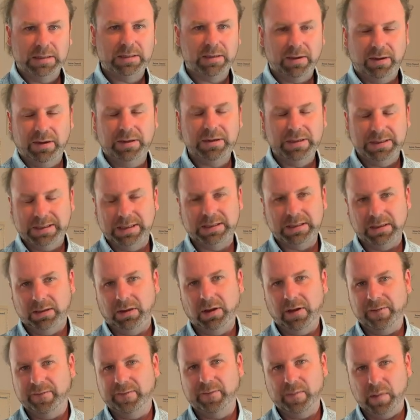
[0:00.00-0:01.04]
So I use this a
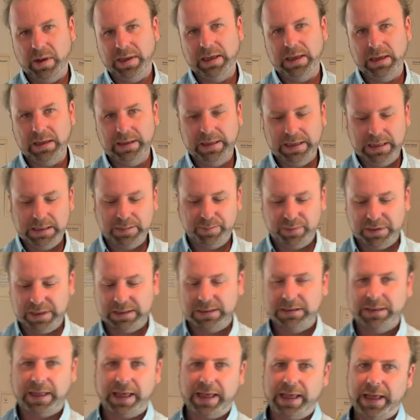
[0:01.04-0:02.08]
lot for my healings,
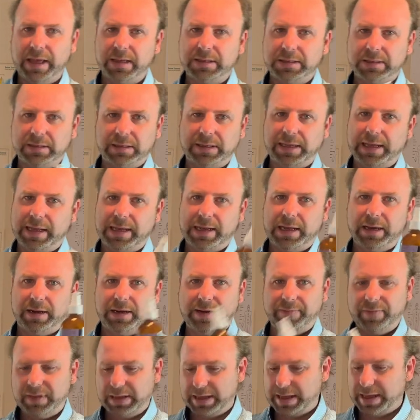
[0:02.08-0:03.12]
plus the house and car and
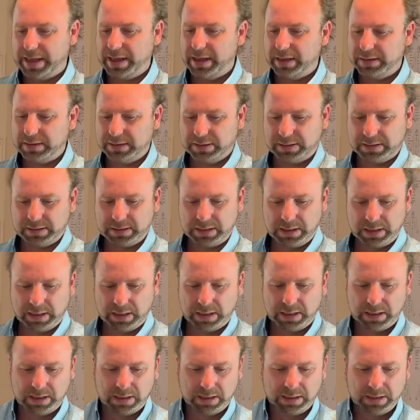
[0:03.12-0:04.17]
everything else.
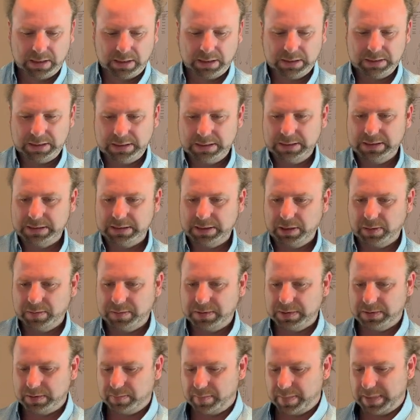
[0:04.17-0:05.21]
This just
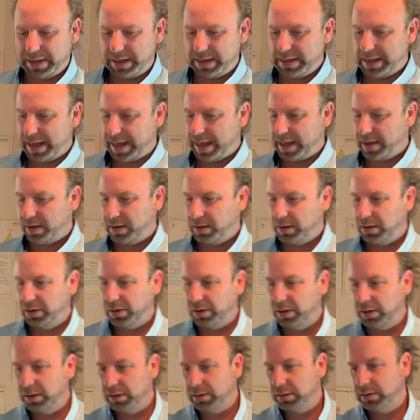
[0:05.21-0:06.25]
helps me out a
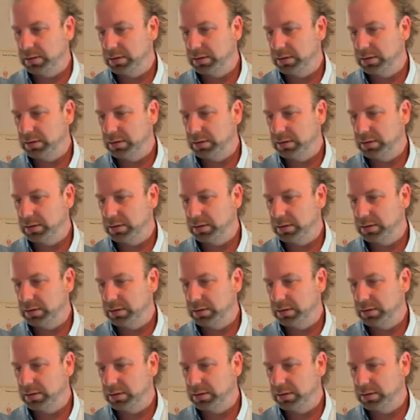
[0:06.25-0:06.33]
lot.